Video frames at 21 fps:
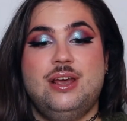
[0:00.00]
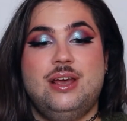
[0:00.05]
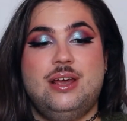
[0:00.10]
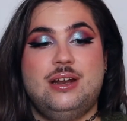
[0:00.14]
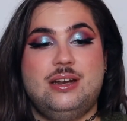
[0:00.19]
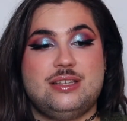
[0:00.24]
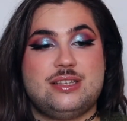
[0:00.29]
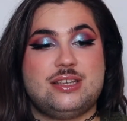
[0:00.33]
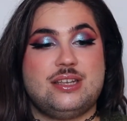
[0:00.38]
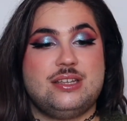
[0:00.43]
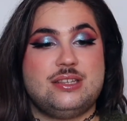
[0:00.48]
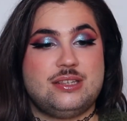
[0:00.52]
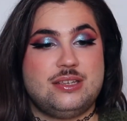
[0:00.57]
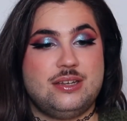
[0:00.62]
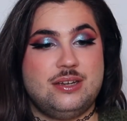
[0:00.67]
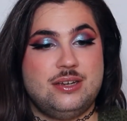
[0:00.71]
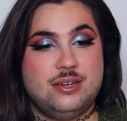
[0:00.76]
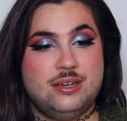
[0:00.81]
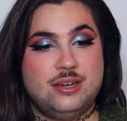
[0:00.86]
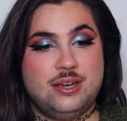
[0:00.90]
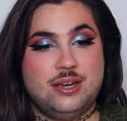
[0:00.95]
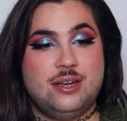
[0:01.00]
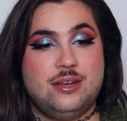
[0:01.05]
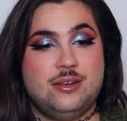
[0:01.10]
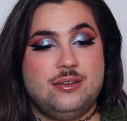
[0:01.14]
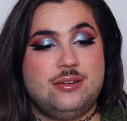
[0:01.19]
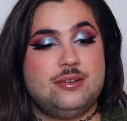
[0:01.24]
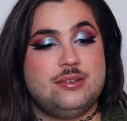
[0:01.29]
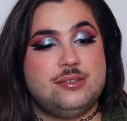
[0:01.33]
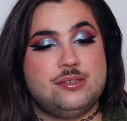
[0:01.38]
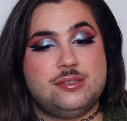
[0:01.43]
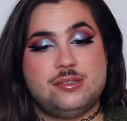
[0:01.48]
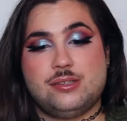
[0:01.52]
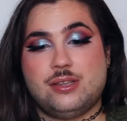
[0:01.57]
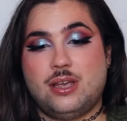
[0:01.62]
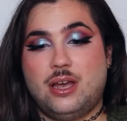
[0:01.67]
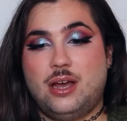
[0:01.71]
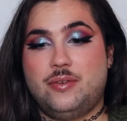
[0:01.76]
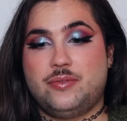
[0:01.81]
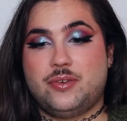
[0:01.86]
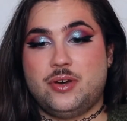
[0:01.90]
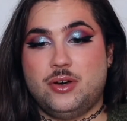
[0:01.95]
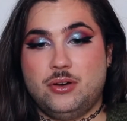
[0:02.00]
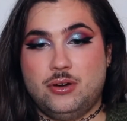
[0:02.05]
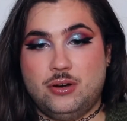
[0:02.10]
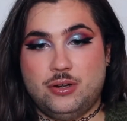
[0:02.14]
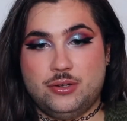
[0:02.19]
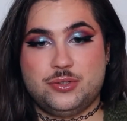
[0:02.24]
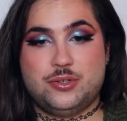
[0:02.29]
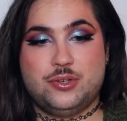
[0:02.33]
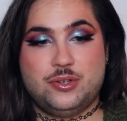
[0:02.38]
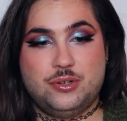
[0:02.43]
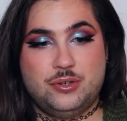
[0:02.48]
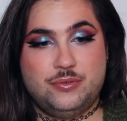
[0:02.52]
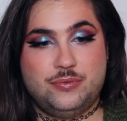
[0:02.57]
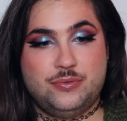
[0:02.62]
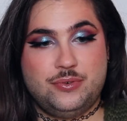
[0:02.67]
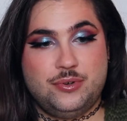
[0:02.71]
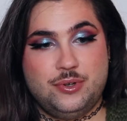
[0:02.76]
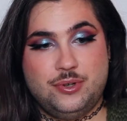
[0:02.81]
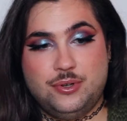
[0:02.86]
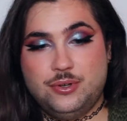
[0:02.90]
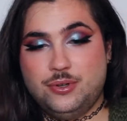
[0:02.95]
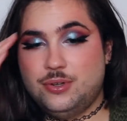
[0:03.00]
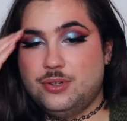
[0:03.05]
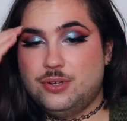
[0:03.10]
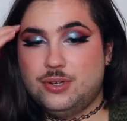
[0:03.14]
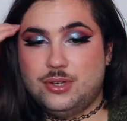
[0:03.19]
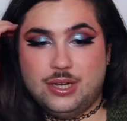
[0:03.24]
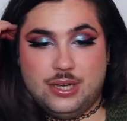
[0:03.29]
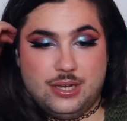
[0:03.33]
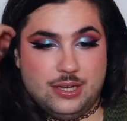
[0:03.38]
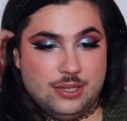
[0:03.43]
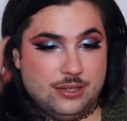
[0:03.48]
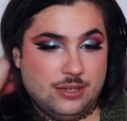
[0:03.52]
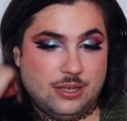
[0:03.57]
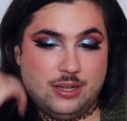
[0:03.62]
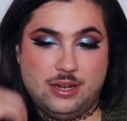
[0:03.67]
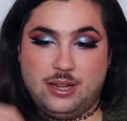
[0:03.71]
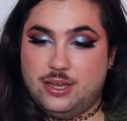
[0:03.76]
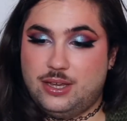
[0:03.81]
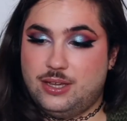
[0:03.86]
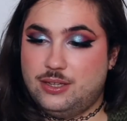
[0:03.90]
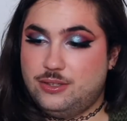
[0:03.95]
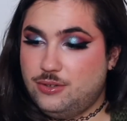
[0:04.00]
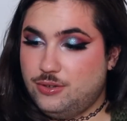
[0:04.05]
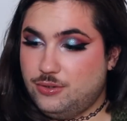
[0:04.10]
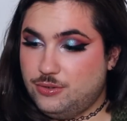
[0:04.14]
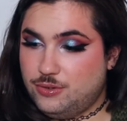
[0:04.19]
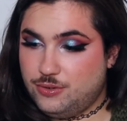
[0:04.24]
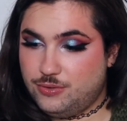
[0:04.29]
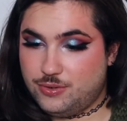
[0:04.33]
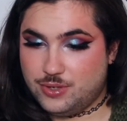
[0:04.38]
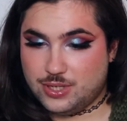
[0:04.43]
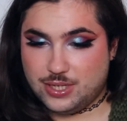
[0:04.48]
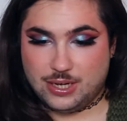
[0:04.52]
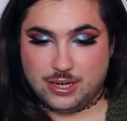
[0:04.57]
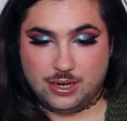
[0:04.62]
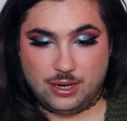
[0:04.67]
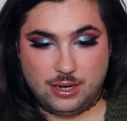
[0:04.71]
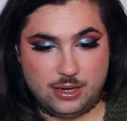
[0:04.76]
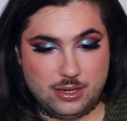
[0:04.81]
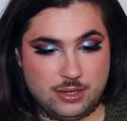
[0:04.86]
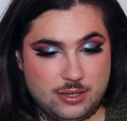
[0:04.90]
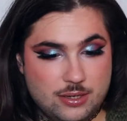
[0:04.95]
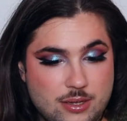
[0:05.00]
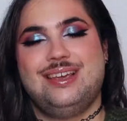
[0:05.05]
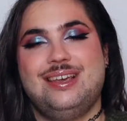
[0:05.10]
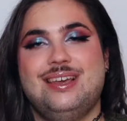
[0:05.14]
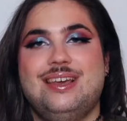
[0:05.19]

Let's get started now because I've got a lot to go through and I like it to go to recycling.